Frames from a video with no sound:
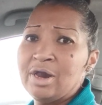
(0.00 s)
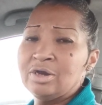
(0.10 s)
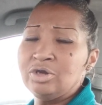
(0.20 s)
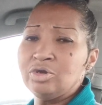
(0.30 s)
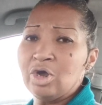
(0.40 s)

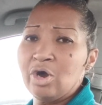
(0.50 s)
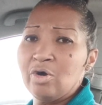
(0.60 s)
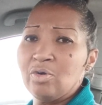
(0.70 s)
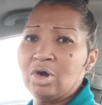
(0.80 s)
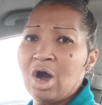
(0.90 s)
You
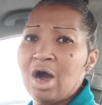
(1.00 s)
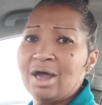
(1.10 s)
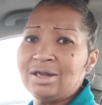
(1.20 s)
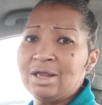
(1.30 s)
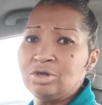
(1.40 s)
know,
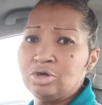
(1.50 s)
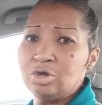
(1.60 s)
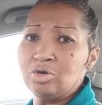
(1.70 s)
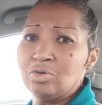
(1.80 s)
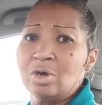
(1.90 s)
God in
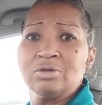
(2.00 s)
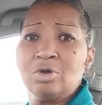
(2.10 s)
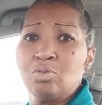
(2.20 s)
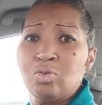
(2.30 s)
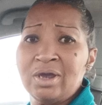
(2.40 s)
you, the
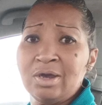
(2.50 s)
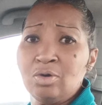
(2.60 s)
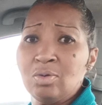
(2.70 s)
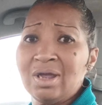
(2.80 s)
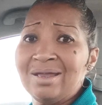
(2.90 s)

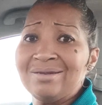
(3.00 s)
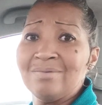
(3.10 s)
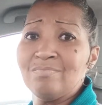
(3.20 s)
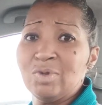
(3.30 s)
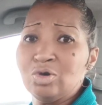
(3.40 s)
wheel in the
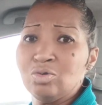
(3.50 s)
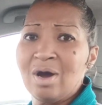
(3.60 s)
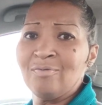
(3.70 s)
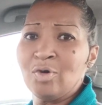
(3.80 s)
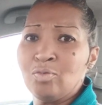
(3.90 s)
middle
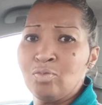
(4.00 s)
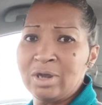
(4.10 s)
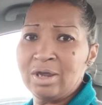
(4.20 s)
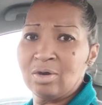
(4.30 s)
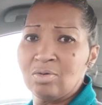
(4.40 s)
of a
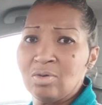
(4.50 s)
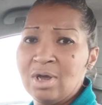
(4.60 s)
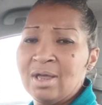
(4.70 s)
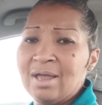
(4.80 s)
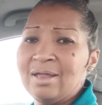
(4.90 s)
wheel,
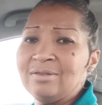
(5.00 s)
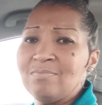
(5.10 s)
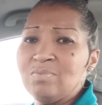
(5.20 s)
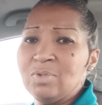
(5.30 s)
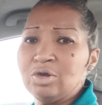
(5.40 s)
in the
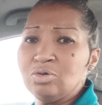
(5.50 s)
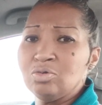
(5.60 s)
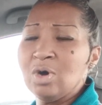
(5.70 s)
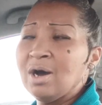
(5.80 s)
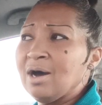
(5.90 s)

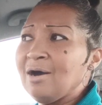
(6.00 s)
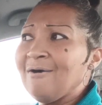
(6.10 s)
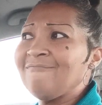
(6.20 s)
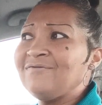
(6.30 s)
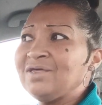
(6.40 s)
middle
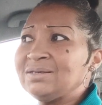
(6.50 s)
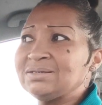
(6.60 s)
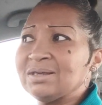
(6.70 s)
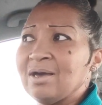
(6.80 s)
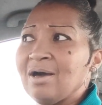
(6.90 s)
of
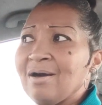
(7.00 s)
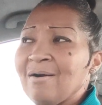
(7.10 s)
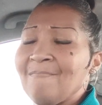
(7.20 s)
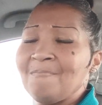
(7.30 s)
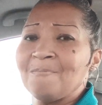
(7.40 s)
this
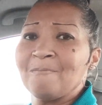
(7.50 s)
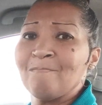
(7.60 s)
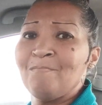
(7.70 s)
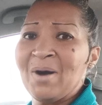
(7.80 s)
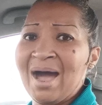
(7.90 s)

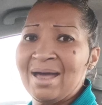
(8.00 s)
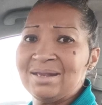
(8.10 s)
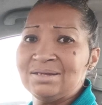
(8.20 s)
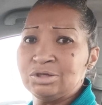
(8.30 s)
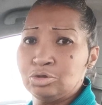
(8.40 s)

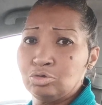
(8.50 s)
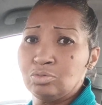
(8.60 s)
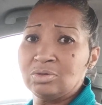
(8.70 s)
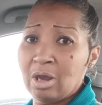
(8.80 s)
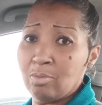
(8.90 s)
bodysuit
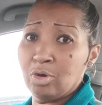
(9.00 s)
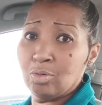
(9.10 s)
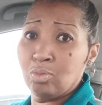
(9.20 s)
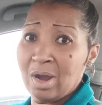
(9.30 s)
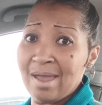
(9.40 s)
that we're
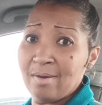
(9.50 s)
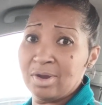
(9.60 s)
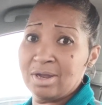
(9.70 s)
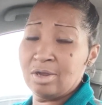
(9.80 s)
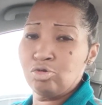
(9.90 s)

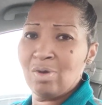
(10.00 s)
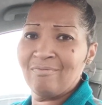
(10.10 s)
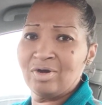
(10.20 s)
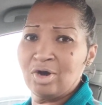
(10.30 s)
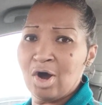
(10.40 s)
wearing, you have
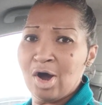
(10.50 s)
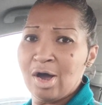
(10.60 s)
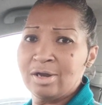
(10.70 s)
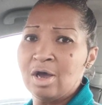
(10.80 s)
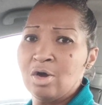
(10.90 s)
a
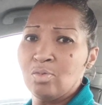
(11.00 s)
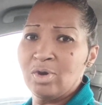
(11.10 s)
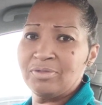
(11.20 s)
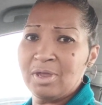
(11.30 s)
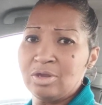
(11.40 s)
God
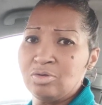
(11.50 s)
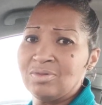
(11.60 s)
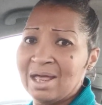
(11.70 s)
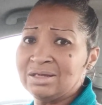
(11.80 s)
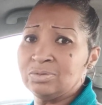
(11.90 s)
within you.
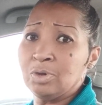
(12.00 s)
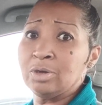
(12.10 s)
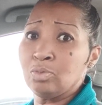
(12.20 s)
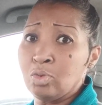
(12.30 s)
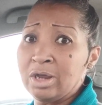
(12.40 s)
That's
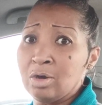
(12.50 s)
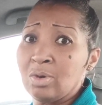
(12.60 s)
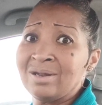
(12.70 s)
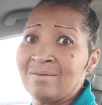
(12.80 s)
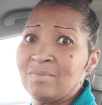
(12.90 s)
what wheel
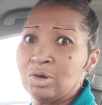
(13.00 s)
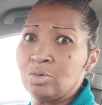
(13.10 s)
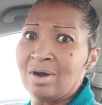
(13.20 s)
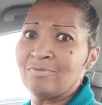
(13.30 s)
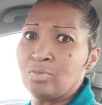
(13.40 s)
in the middle
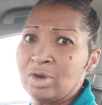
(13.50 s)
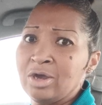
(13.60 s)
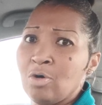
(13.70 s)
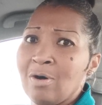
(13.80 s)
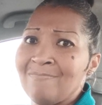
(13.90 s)
of a
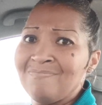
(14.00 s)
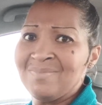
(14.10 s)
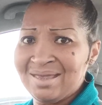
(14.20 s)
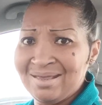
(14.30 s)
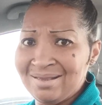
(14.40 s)
wheel
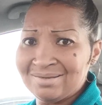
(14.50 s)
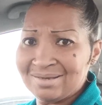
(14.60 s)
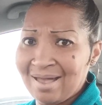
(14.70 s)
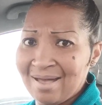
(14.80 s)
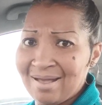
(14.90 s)
means,
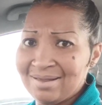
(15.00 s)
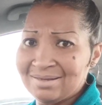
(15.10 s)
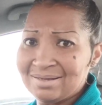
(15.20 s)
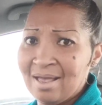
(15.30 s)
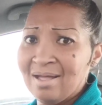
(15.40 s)

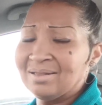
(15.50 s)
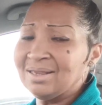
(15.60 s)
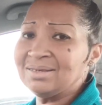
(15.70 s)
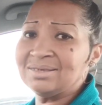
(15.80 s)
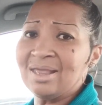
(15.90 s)
guys.
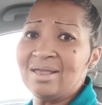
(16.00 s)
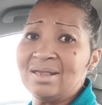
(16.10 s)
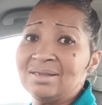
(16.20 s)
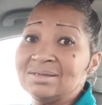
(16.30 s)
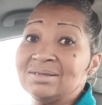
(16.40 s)
This thing
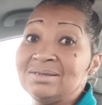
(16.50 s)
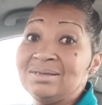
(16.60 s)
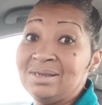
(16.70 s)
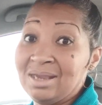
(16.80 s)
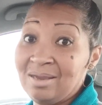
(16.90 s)
is
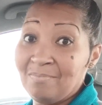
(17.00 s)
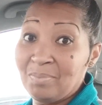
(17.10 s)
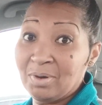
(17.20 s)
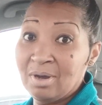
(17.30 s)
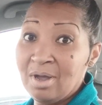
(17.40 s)
deep,
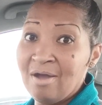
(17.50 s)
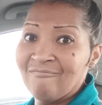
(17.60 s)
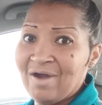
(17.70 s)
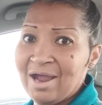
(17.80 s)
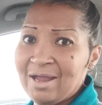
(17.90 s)

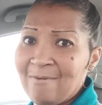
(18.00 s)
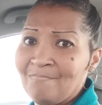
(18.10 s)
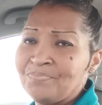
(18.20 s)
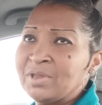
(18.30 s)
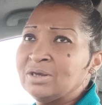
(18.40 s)
right?
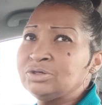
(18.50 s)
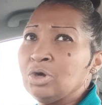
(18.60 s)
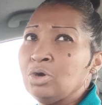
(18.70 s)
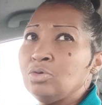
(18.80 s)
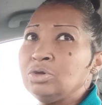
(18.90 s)

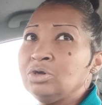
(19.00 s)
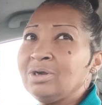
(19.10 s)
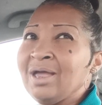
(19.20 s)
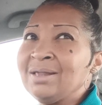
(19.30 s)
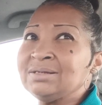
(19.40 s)
So look
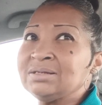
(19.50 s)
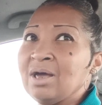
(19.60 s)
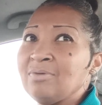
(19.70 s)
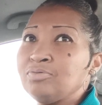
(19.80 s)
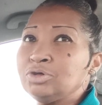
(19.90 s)
at
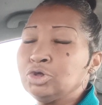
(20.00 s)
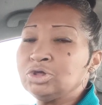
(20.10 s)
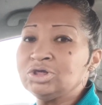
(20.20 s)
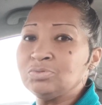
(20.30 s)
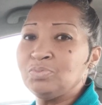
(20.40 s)
stuff with your
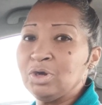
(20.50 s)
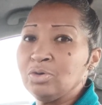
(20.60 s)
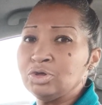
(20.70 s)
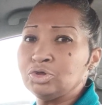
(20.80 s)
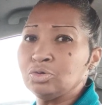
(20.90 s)

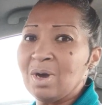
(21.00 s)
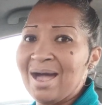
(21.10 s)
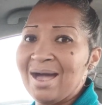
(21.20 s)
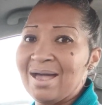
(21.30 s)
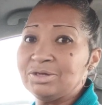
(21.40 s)
spiritual
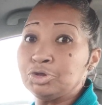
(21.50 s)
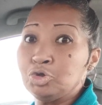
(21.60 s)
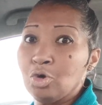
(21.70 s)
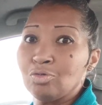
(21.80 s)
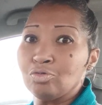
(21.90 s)
eyes,
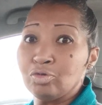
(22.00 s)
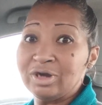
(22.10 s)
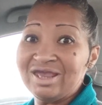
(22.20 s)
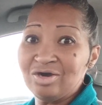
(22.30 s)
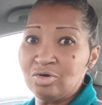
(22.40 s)
your
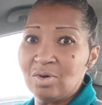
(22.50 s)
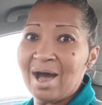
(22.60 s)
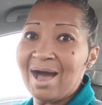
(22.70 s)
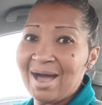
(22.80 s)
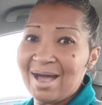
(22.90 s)
real
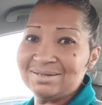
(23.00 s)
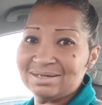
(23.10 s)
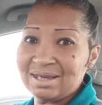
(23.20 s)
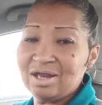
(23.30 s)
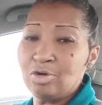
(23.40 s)
eyes.
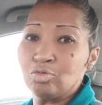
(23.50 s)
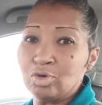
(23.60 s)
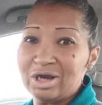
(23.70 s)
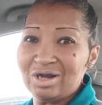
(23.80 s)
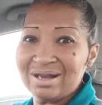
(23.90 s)
Get it?
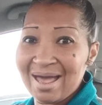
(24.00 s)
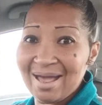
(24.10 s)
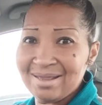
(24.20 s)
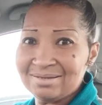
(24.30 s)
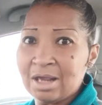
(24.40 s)

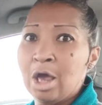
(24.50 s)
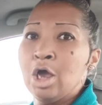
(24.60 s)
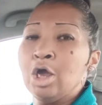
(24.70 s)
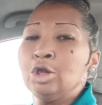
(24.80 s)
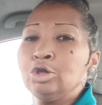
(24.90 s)
Realize.
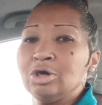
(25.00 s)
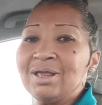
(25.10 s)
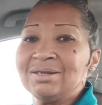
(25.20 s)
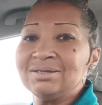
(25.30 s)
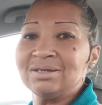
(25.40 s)
Look
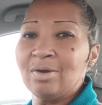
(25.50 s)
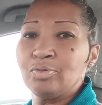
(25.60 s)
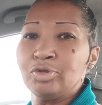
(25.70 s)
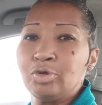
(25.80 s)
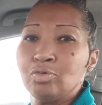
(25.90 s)
at stuff
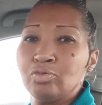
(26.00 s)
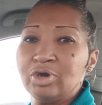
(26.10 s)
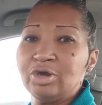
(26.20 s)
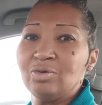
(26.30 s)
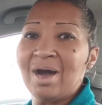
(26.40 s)
with your
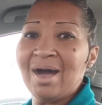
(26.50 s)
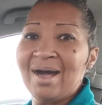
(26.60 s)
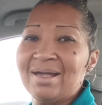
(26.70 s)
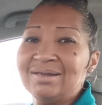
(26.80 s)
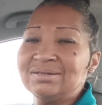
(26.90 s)
real
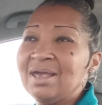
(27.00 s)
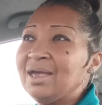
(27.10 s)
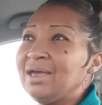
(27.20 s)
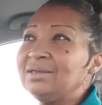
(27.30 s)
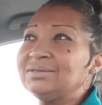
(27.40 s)
eyes
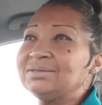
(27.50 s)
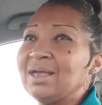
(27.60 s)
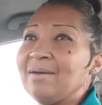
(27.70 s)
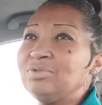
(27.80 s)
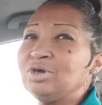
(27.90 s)
and
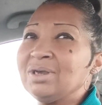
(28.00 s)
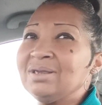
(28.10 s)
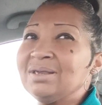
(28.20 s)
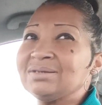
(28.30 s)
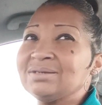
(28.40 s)
stop
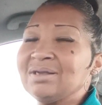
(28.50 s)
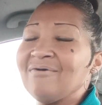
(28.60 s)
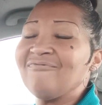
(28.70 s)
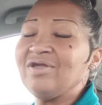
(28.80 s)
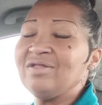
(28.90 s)
looking at
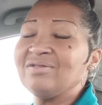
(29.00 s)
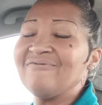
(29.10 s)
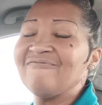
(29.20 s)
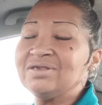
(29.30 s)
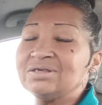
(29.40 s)
stuff in the
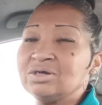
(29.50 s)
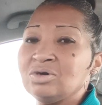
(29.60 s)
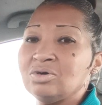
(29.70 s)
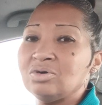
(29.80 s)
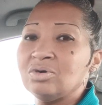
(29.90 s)

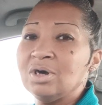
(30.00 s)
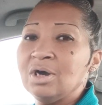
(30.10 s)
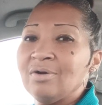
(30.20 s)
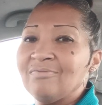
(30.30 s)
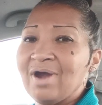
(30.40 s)
physical,
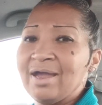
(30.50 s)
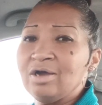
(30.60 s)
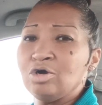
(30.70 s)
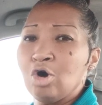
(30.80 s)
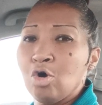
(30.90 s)
right?
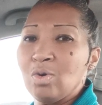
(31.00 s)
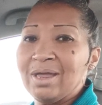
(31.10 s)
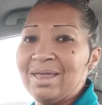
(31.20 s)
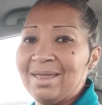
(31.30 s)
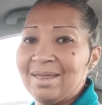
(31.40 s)
Go
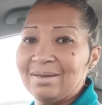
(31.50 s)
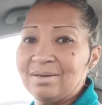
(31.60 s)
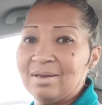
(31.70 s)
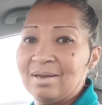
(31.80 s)
in.